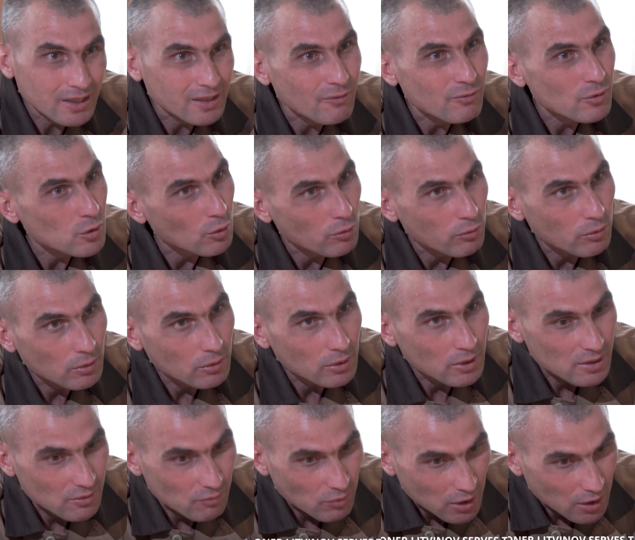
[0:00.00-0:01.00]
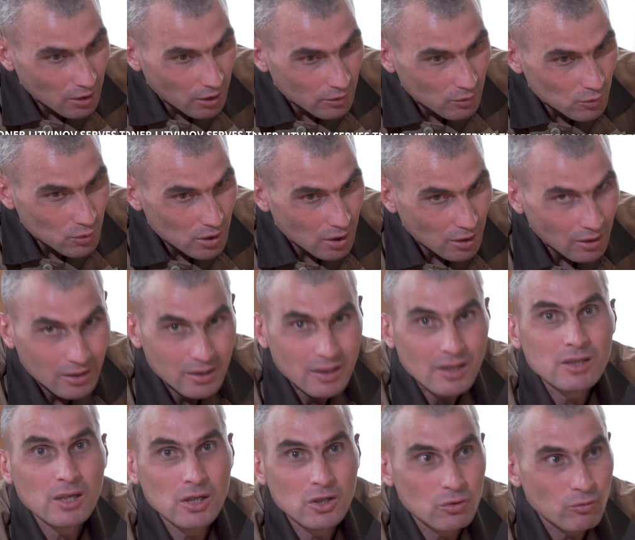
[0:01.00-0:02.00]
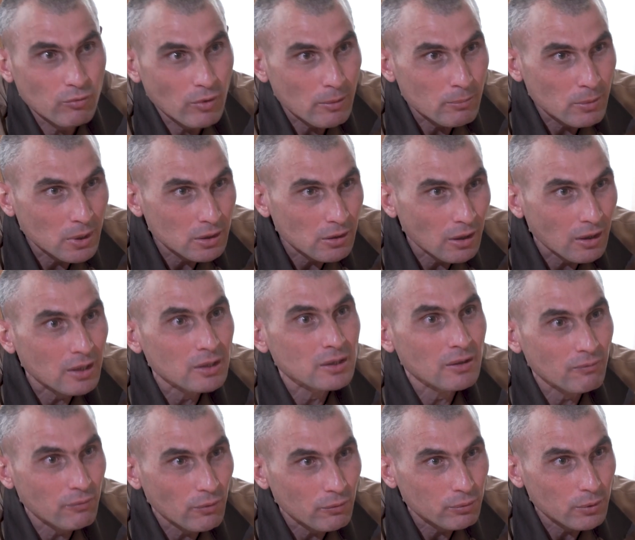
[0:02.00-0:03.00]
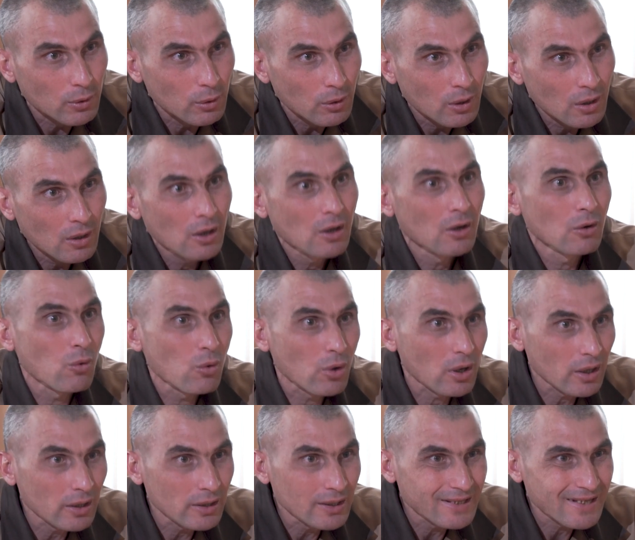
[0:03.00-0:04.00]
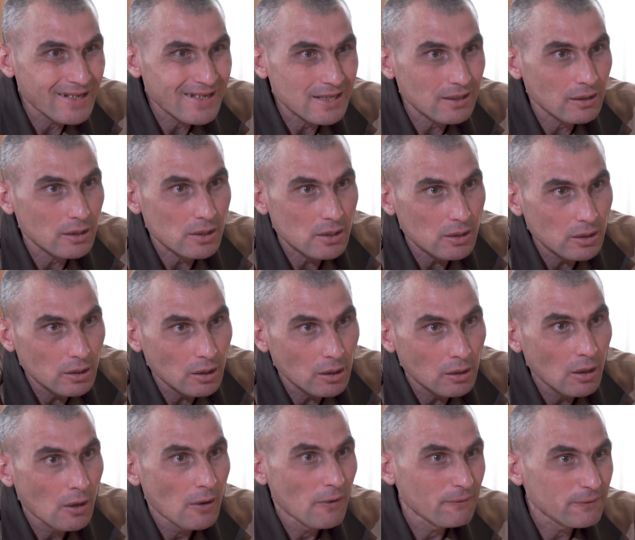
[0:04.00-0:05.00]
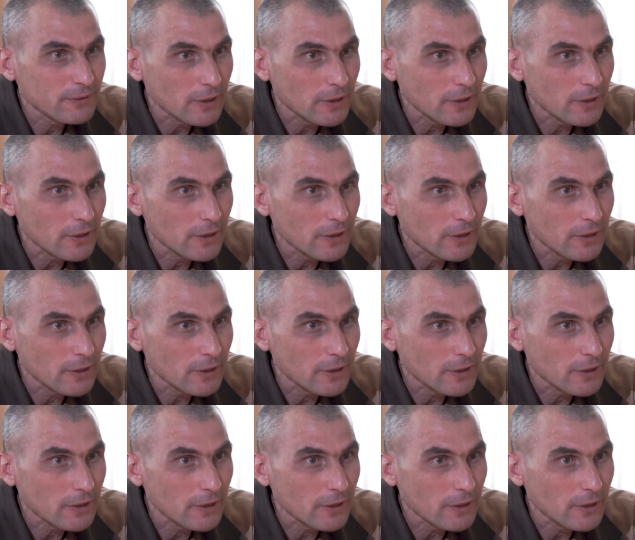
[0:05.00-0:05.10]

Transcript: I'm sorry, this is all crap. Ukraine could not have agreed with Russia that I should be serving a sentence.